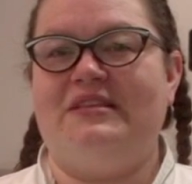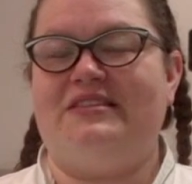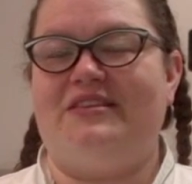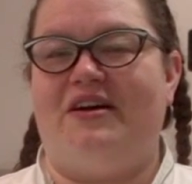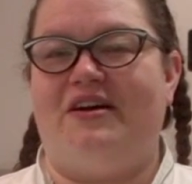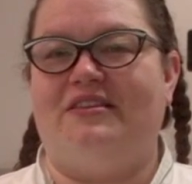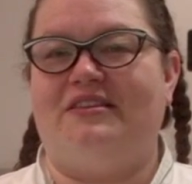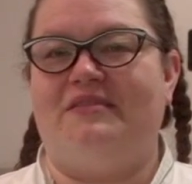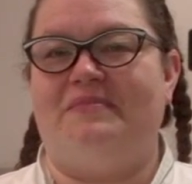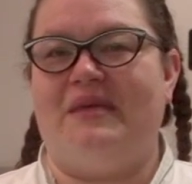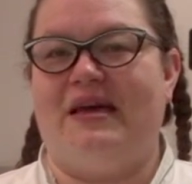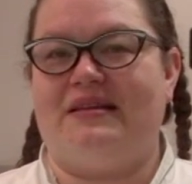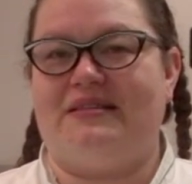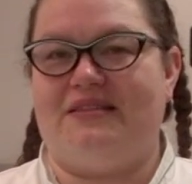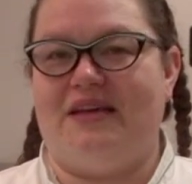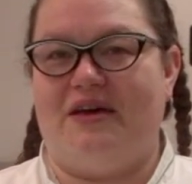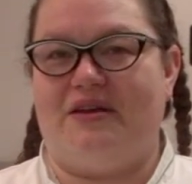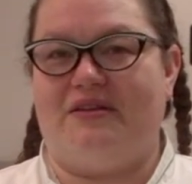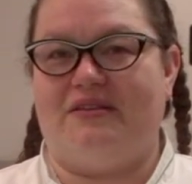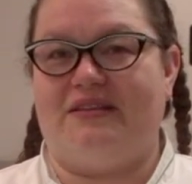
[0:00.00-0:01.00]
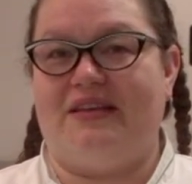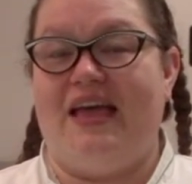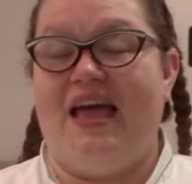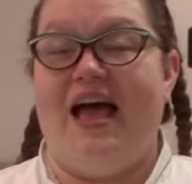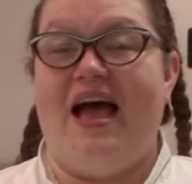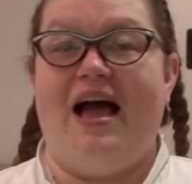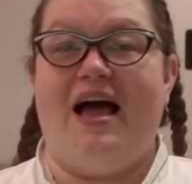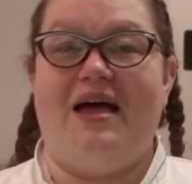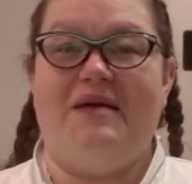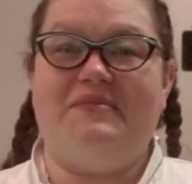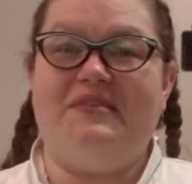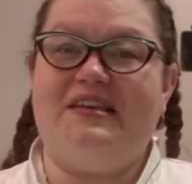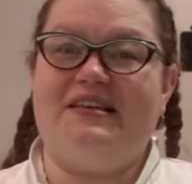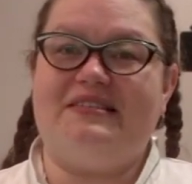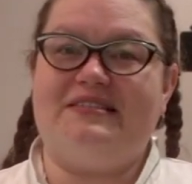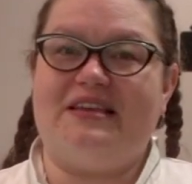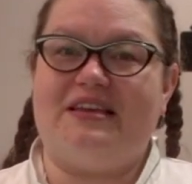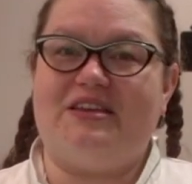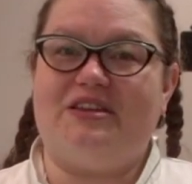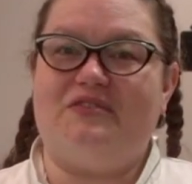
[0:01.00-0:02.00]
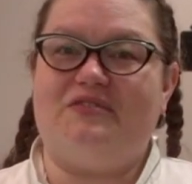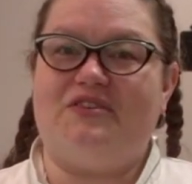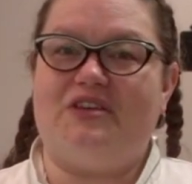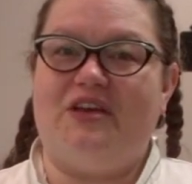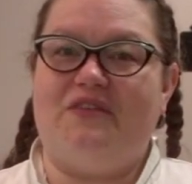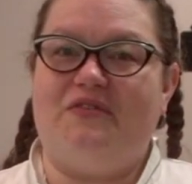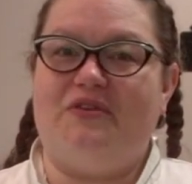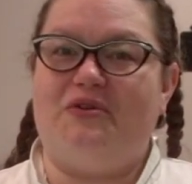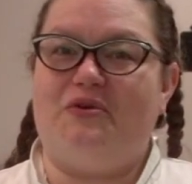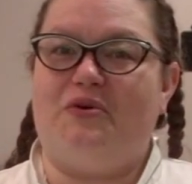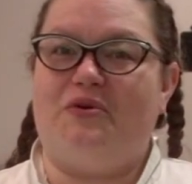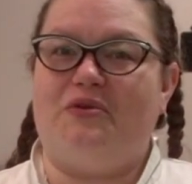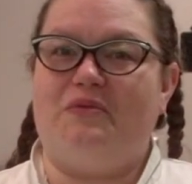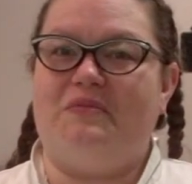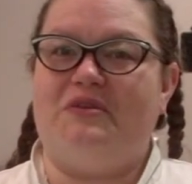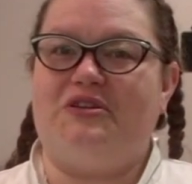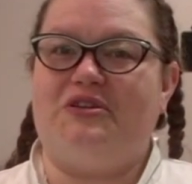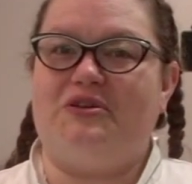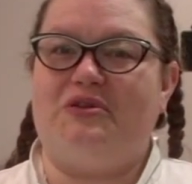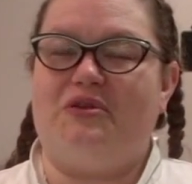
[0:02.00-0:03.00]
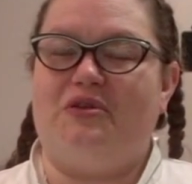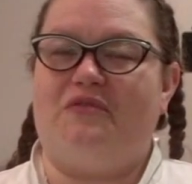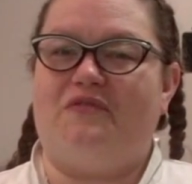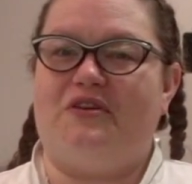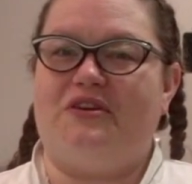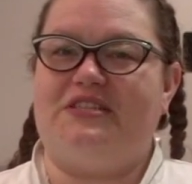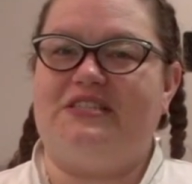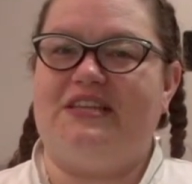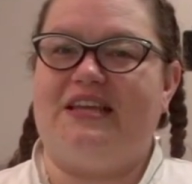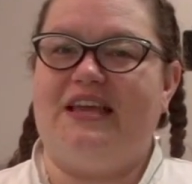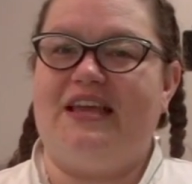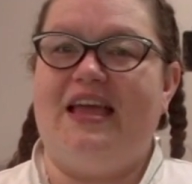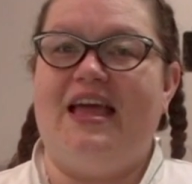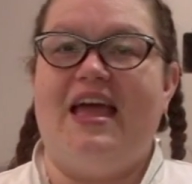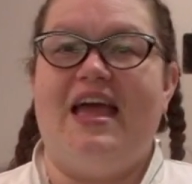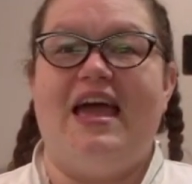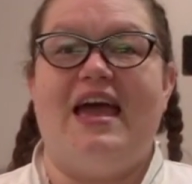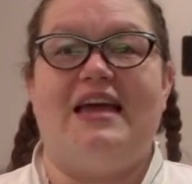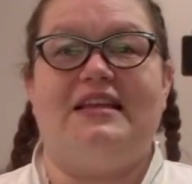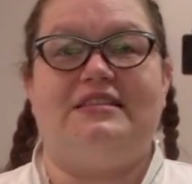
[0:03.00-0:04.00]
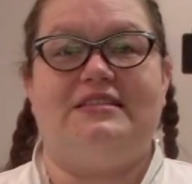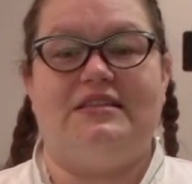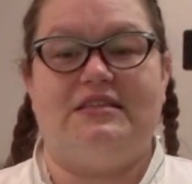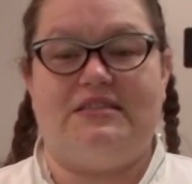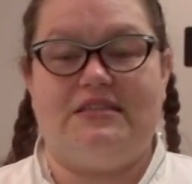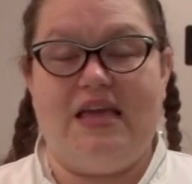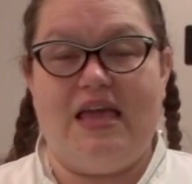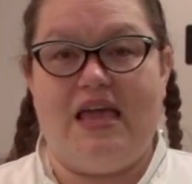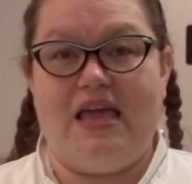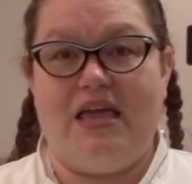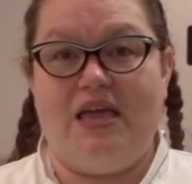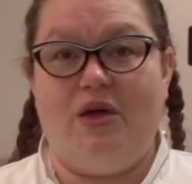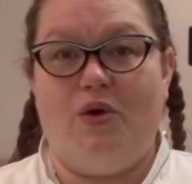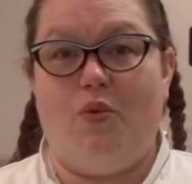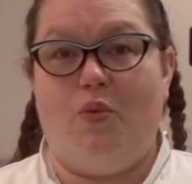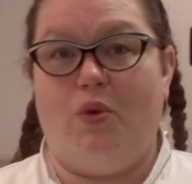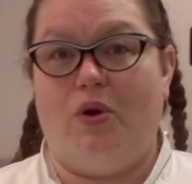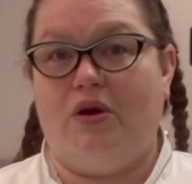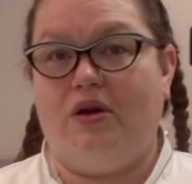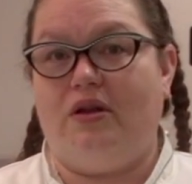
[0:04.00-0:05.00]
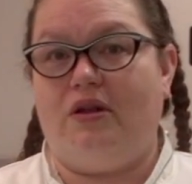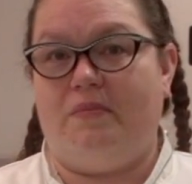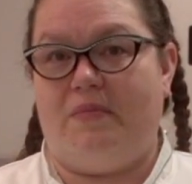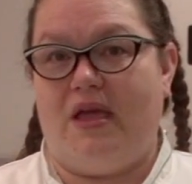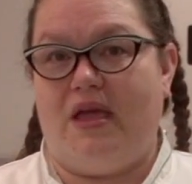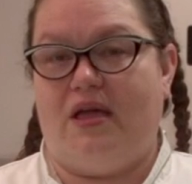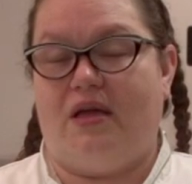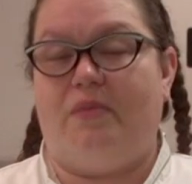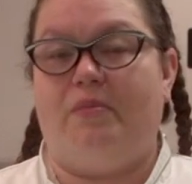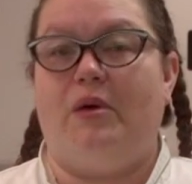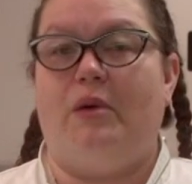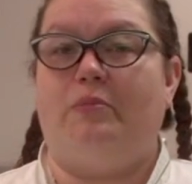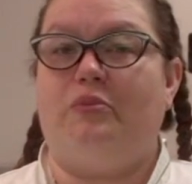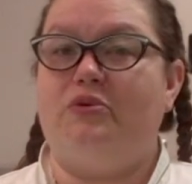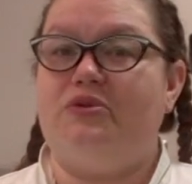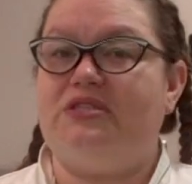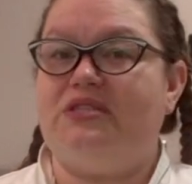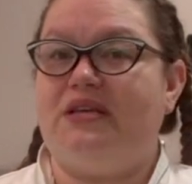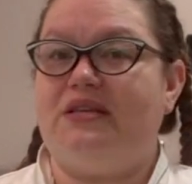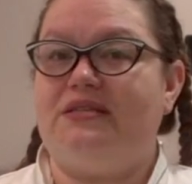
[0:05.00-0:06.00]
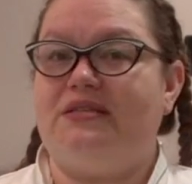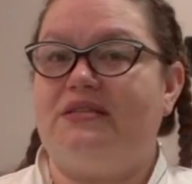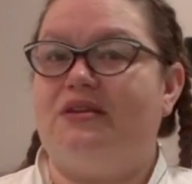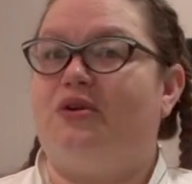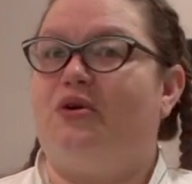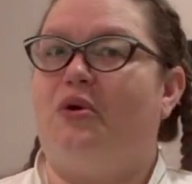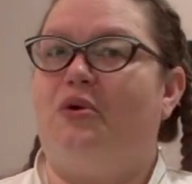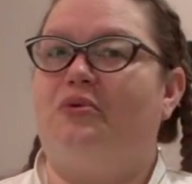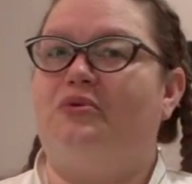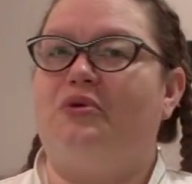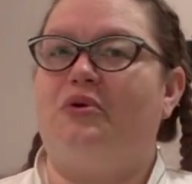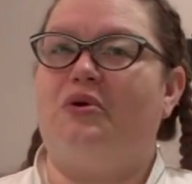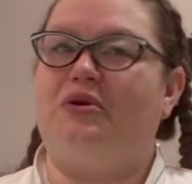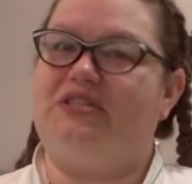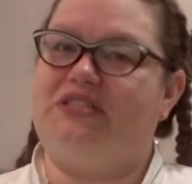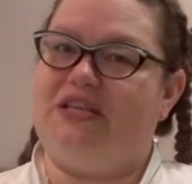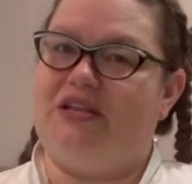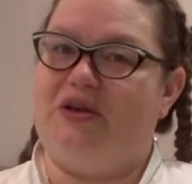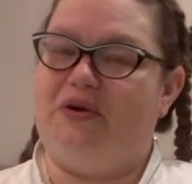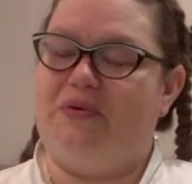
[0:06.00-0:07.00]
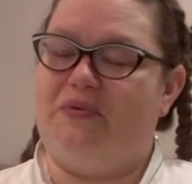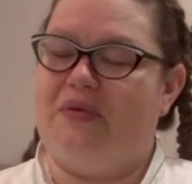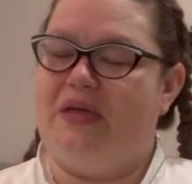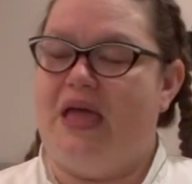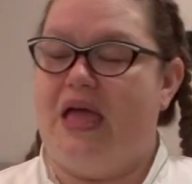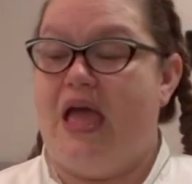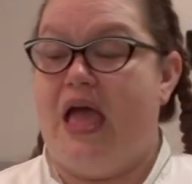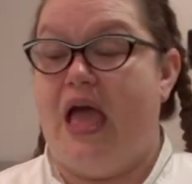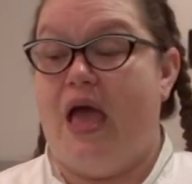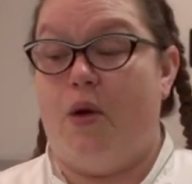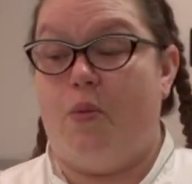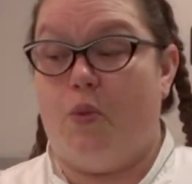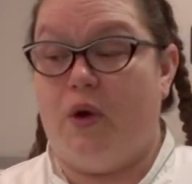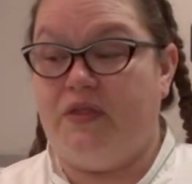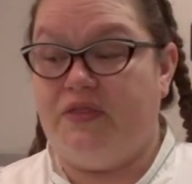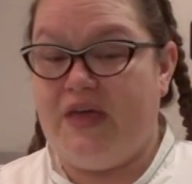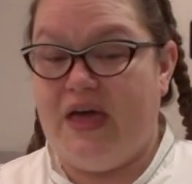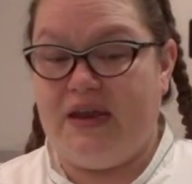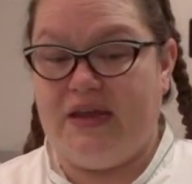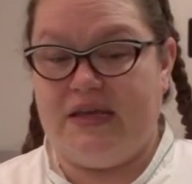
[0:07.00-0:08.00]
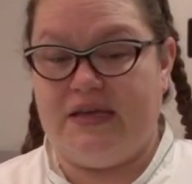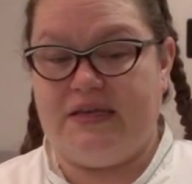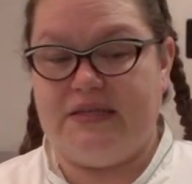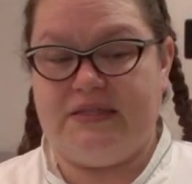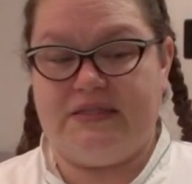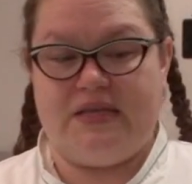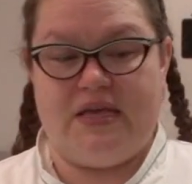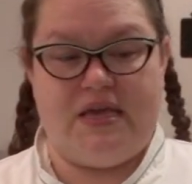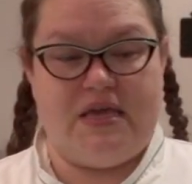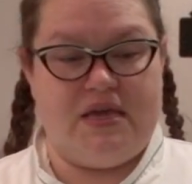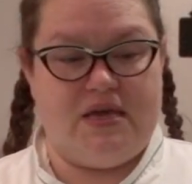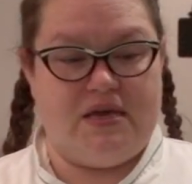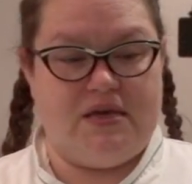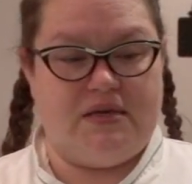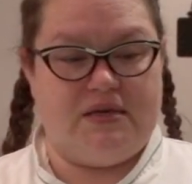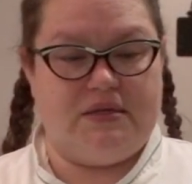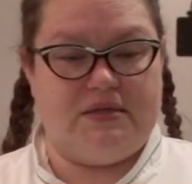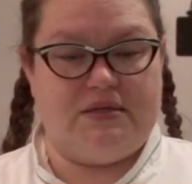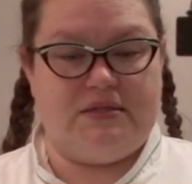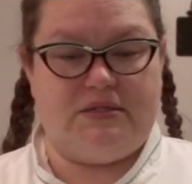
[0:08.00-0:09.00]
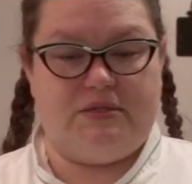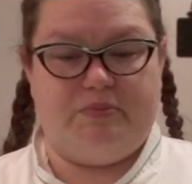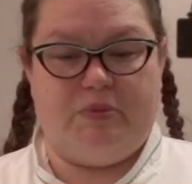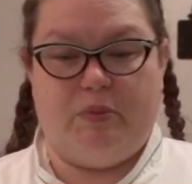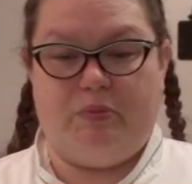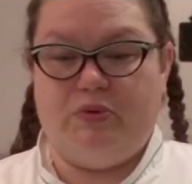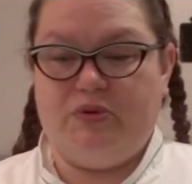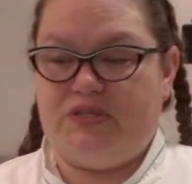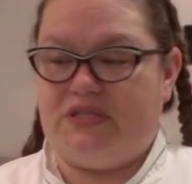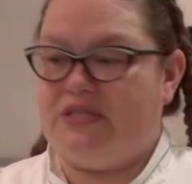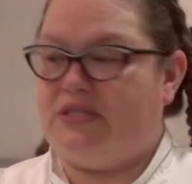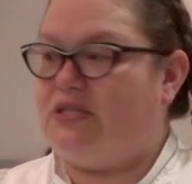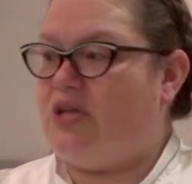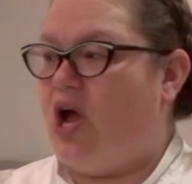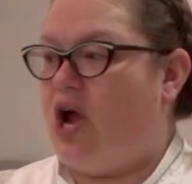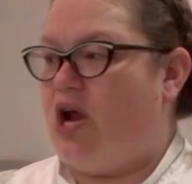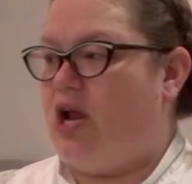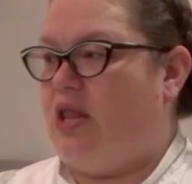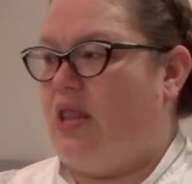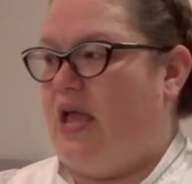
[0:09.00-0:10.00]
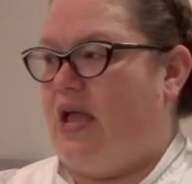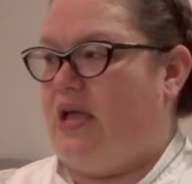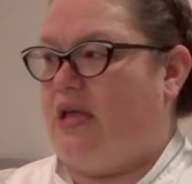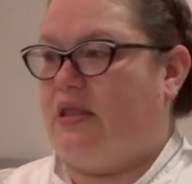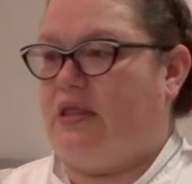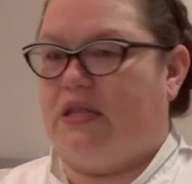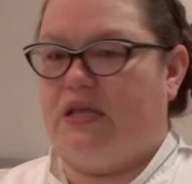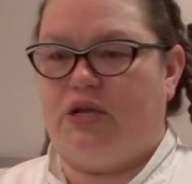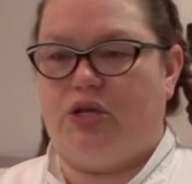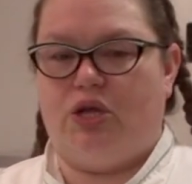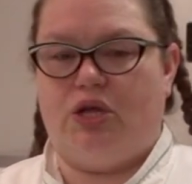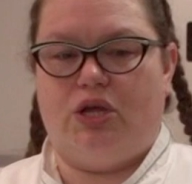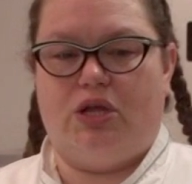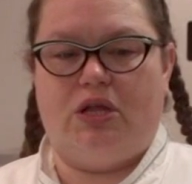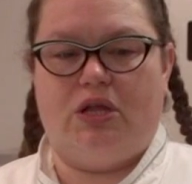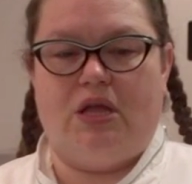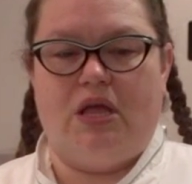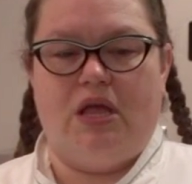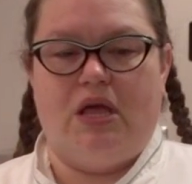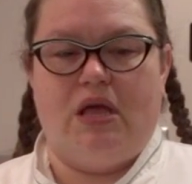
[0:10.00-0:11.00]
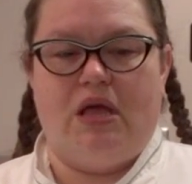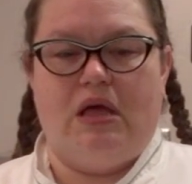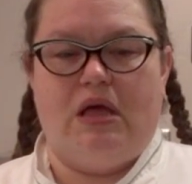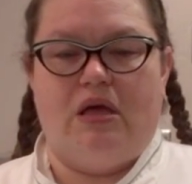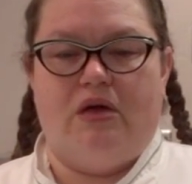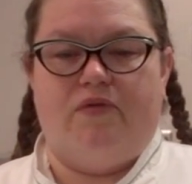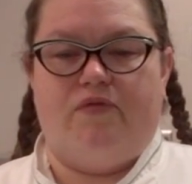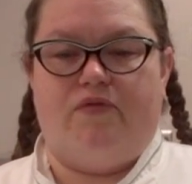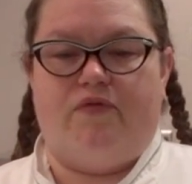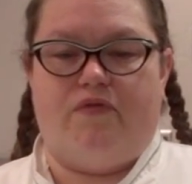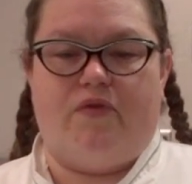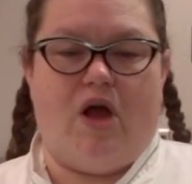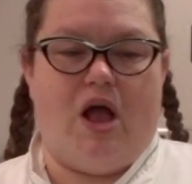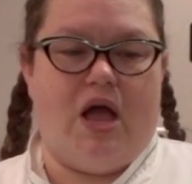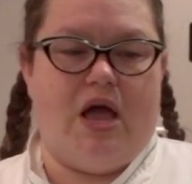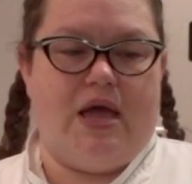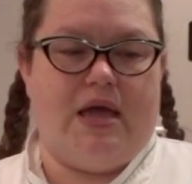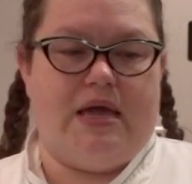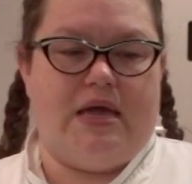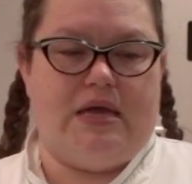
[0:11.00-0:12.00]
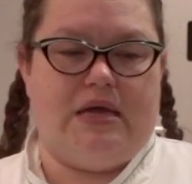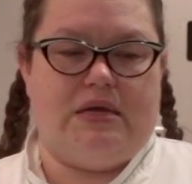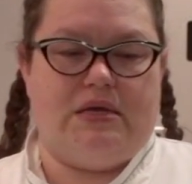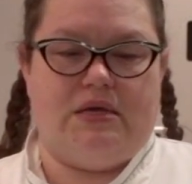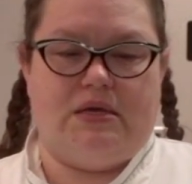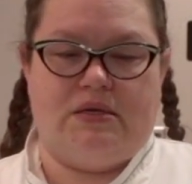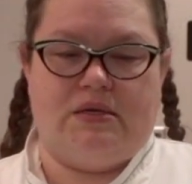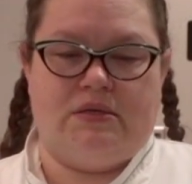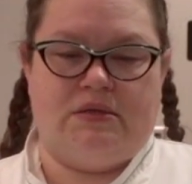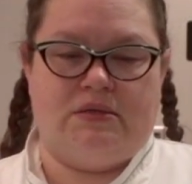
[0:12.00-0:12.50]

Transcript: is Alden MacDonald. I'm the executive chef at Northern Michigan University, and today we're gonna make pupusas con curtido. And what that is pupusas are like little fried